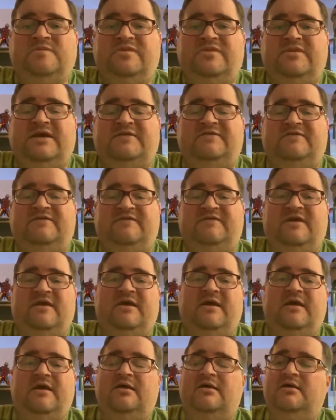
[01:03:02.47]
That's
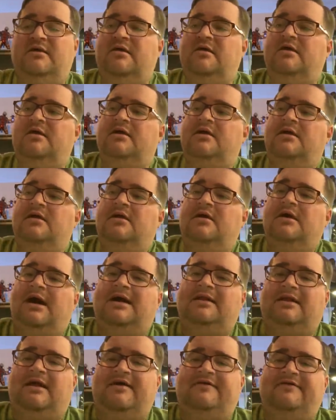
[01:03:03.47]
I
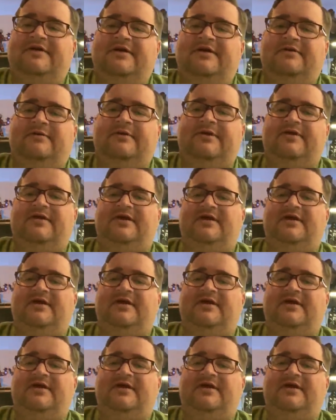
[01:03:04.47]
love it when